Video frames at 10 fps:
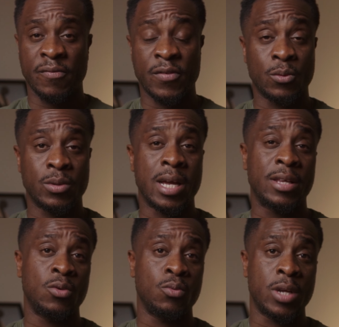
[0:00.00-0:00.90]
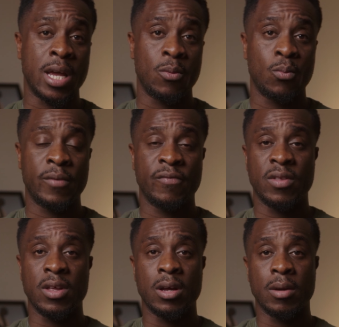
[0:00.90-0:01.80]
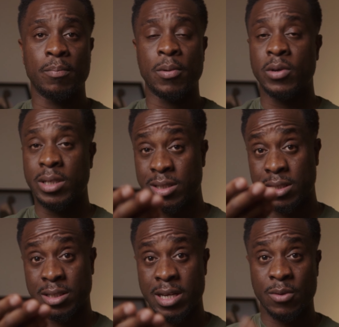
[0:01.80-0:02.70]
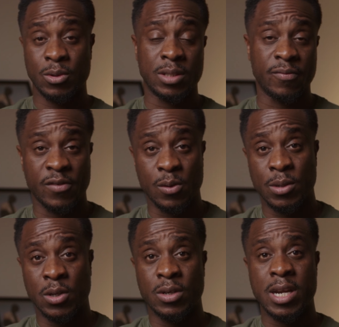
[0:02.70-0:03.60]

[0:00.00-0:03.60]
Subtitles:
field that you get with the Pocket 6K, which I'm filming on